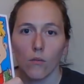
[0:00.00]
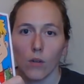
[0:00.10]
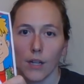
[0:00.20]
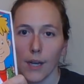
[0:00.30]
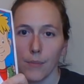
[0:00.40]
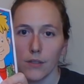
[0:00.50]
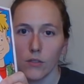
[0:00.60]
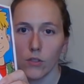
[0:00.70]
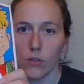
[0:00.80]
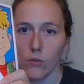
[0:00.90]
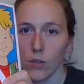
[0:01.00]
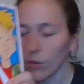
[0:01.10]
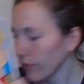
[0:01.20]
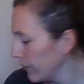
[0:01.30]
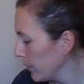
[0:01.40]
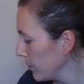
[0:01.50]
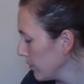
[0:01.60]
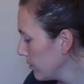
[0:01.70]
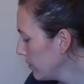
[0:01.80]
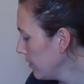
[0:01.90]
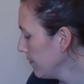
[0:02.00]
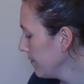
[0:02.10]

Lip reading: What Happens to Your Food.